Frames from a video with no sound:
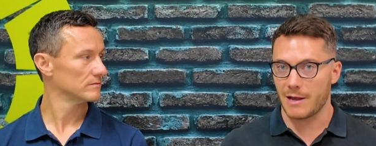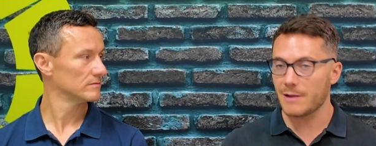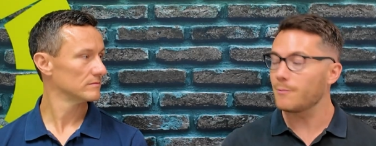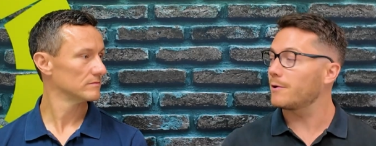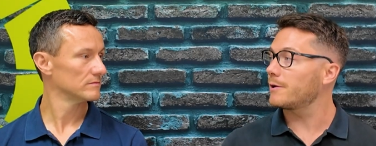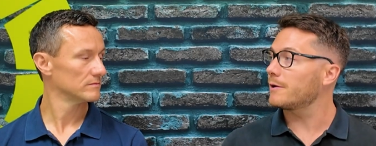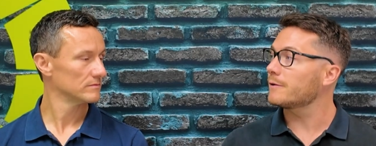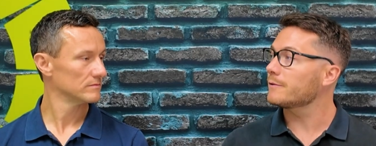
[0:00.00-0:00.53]
Speaker 1: you may
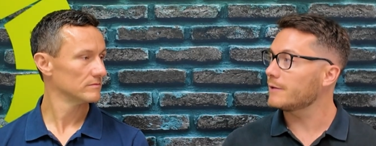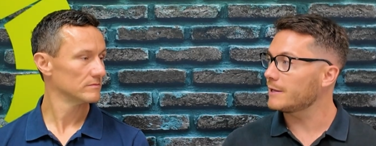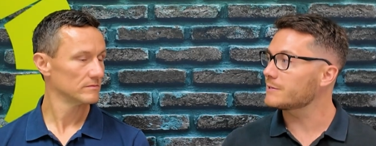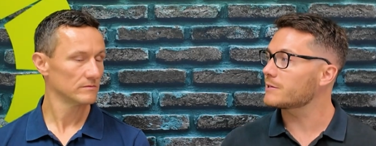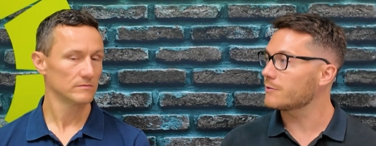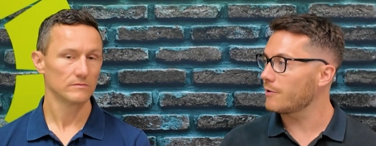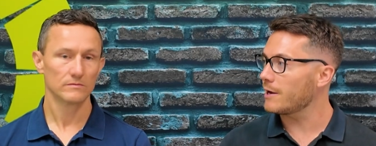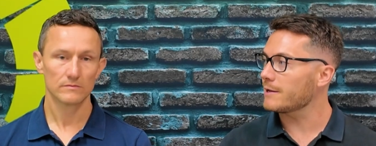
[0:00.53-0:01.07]
want to
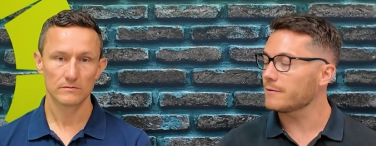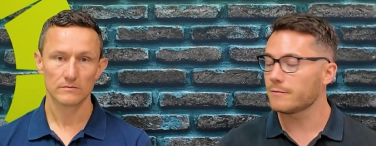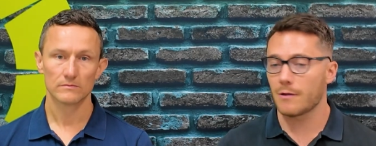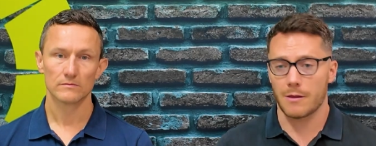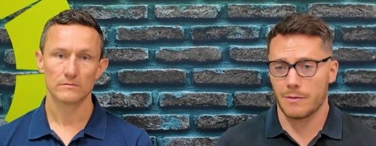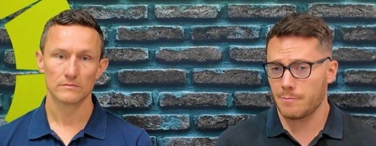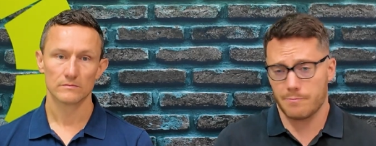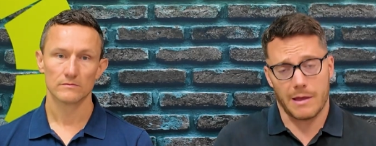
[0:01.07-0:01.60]
integrate.
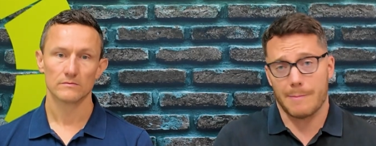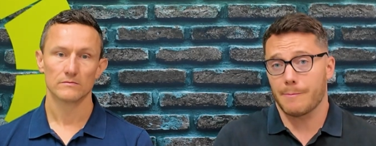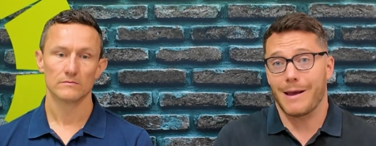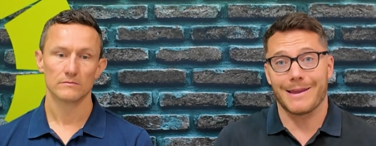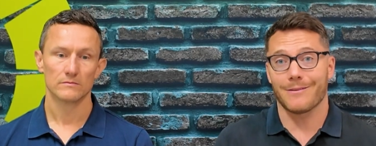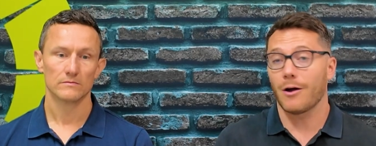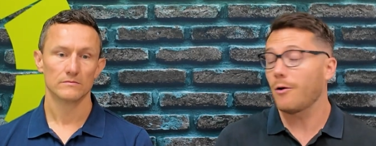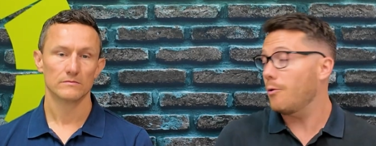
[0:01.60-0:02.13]
Hmm. That
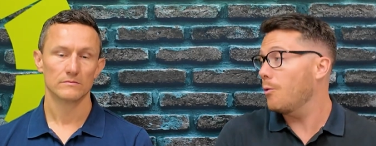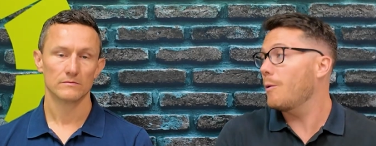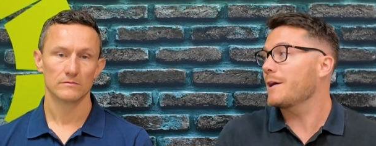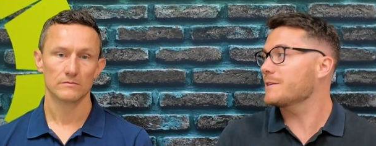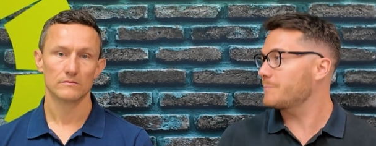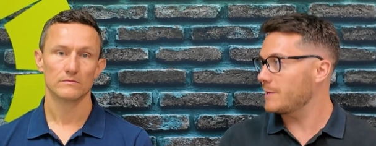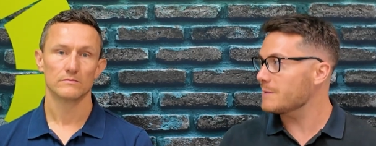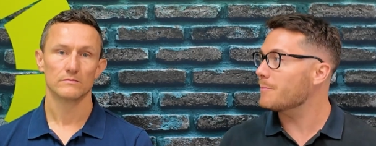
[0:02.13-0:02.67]
may not
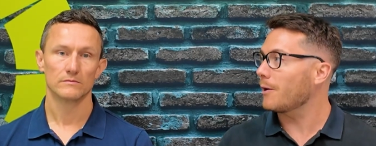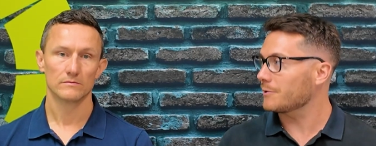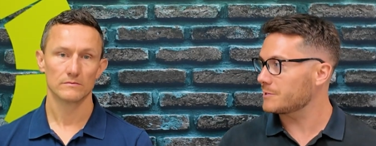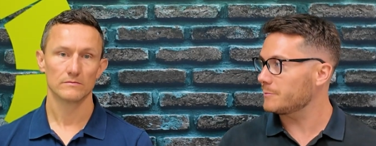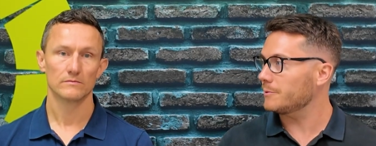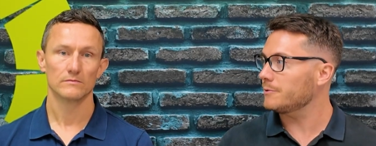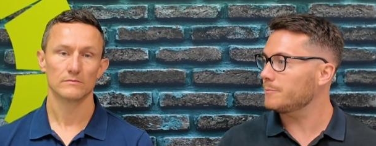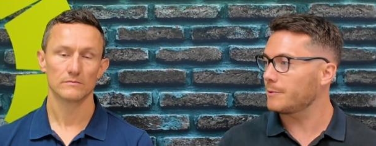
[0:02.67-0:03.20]
always be
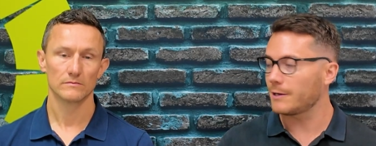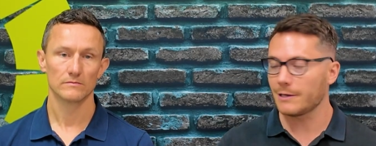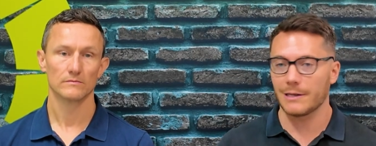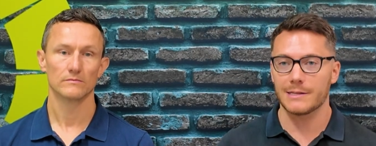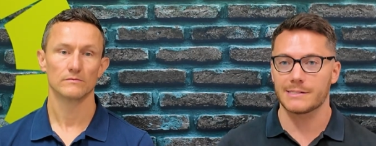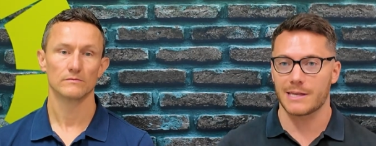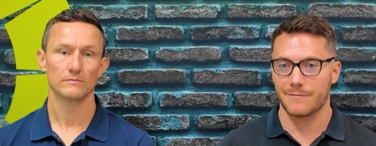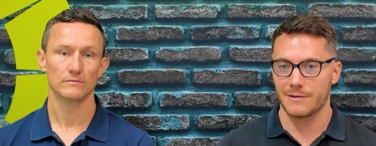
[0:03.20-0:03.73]
possible, but at
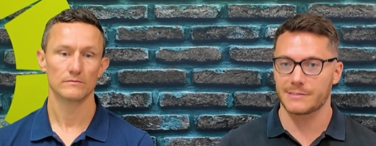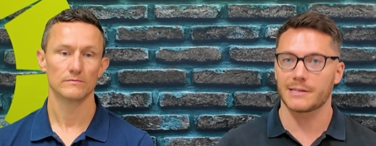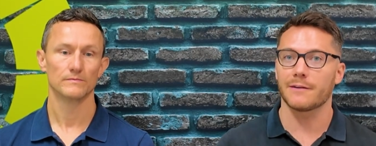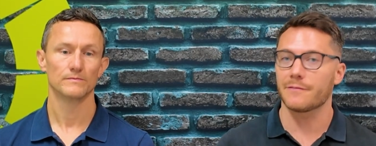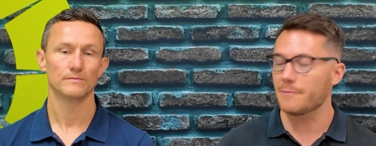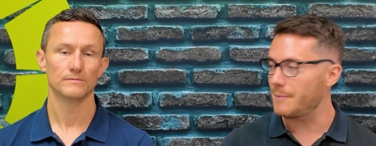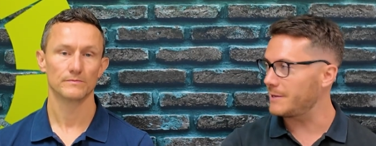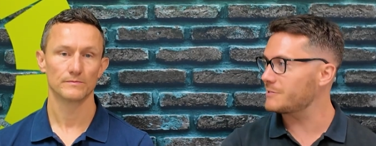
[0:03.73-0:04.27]
least give
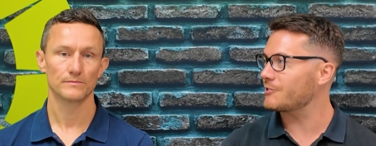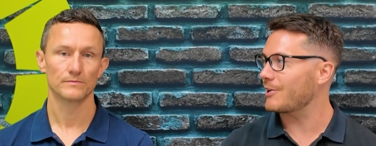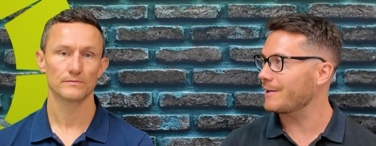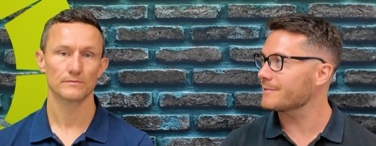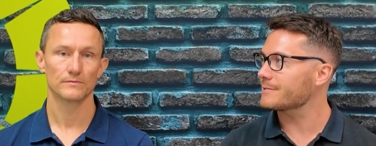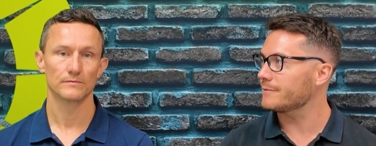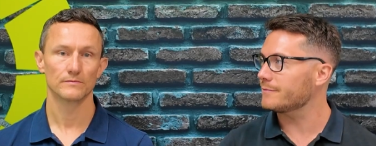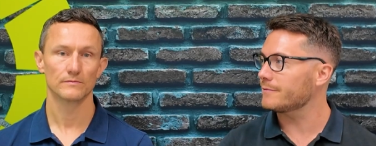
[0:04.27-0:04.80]
yourself the best
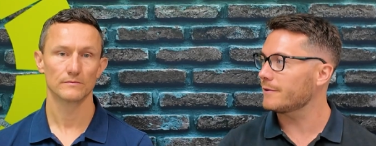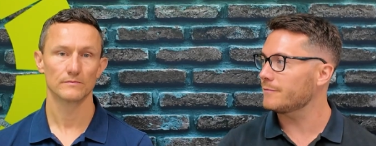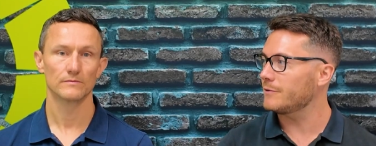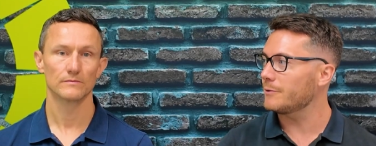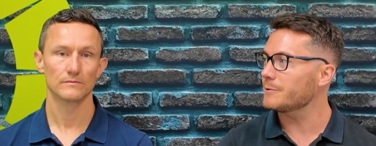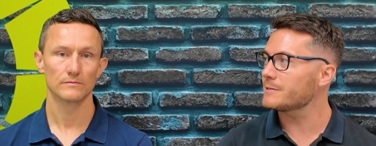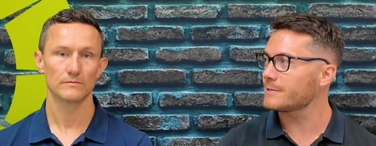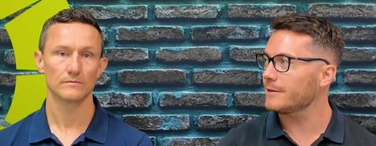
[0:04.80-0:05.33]
chance of,
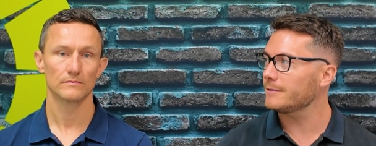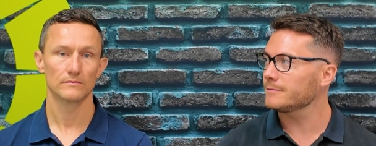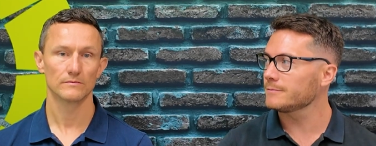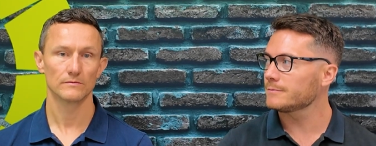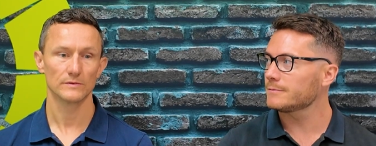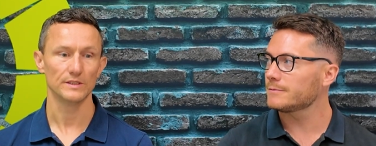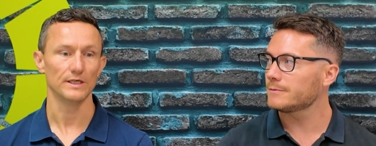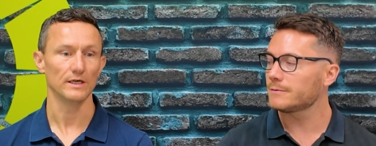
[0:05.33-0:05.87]
of doing so.
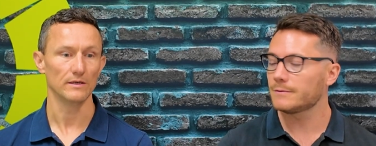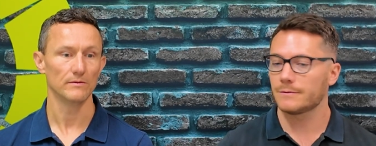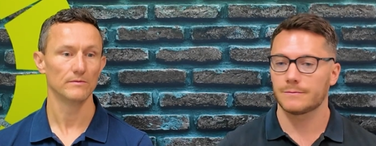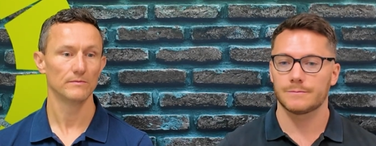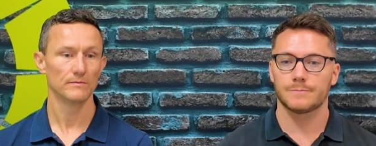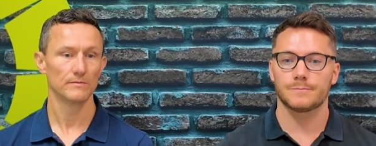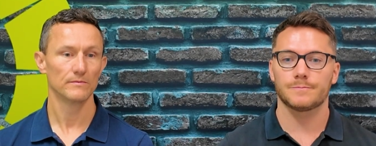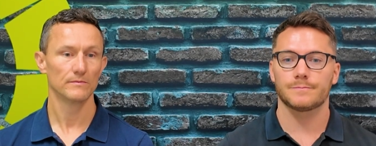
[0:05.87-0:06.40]
Speaker 2: Yeah.
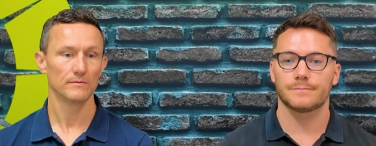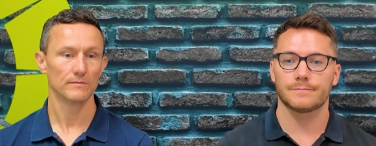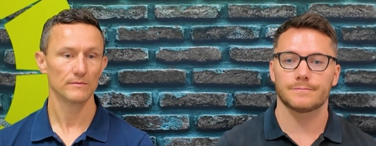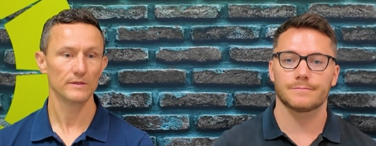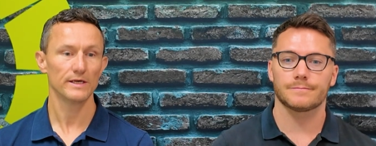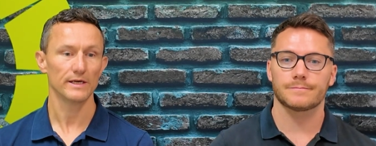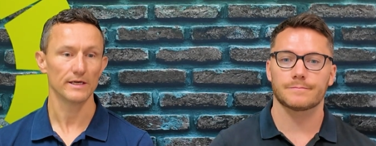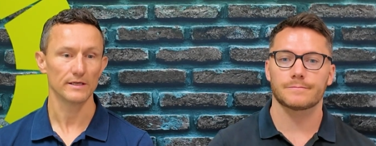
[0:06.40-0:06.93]

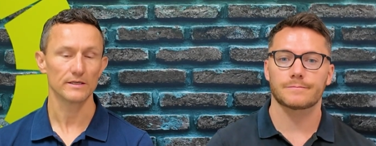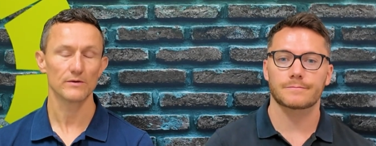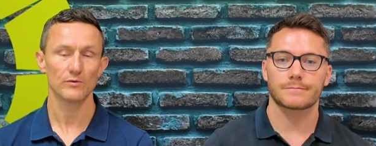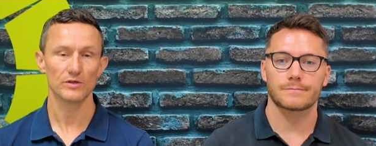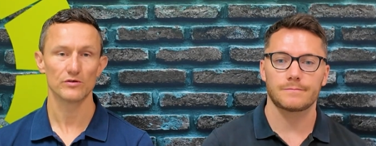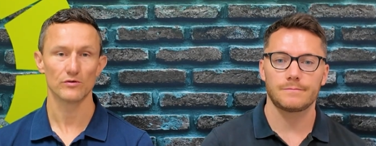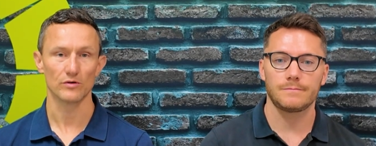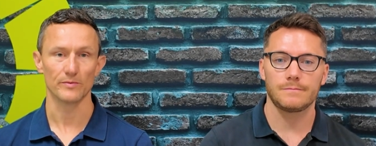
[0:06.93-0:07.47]
Yeah, can
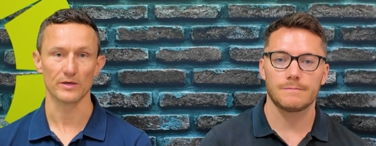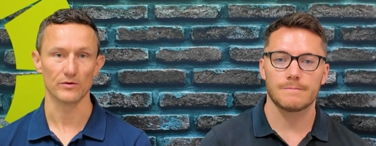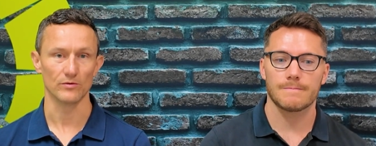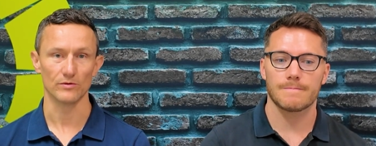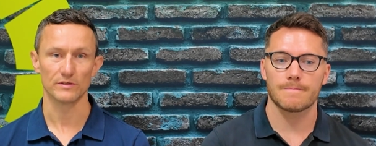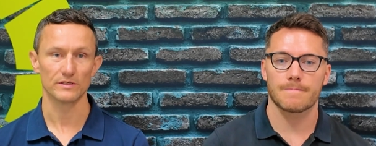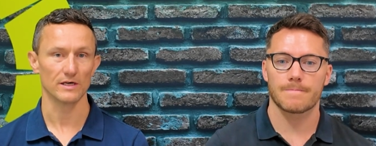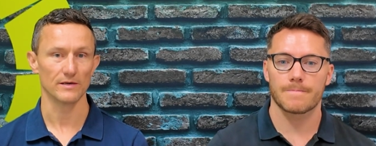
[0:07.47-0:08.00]
we talk about it
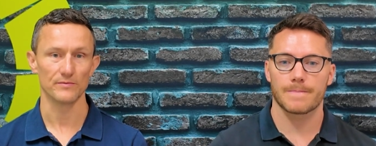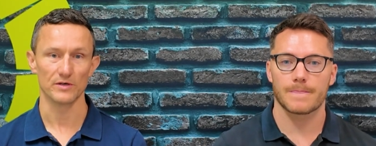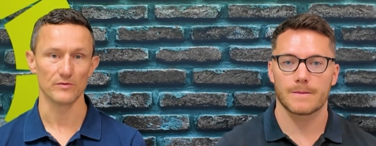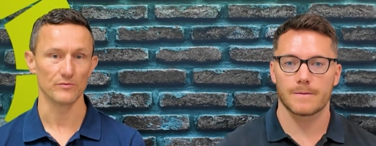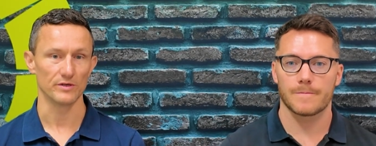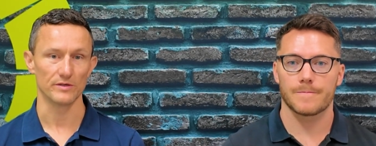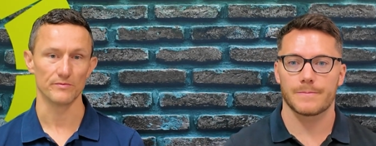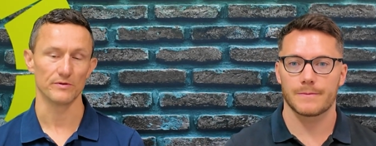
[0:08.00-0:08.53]
all the time,
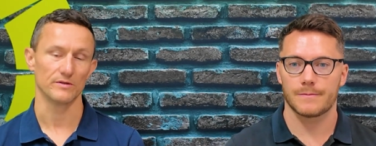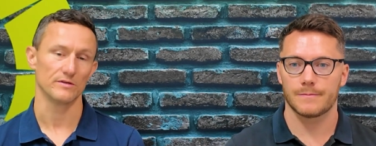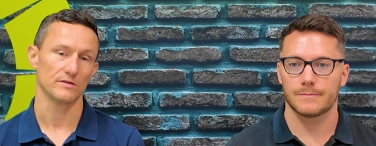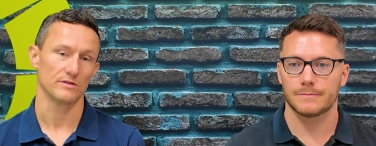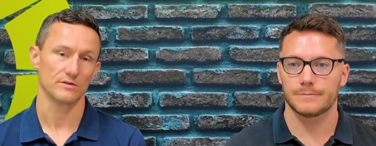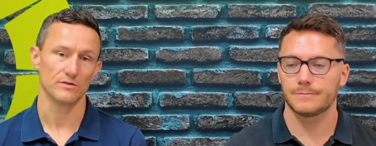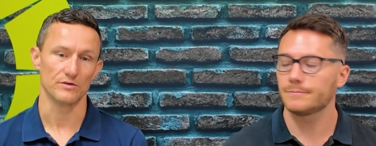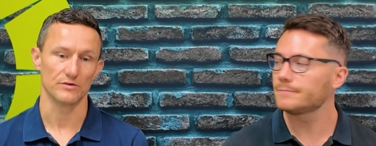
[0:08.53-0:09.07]
don't we?
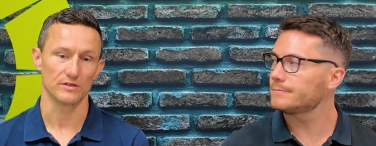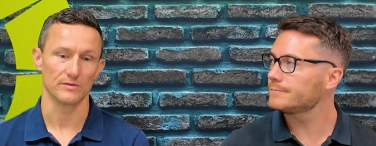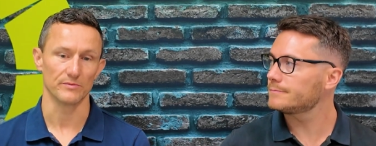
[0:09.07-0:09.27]
Just use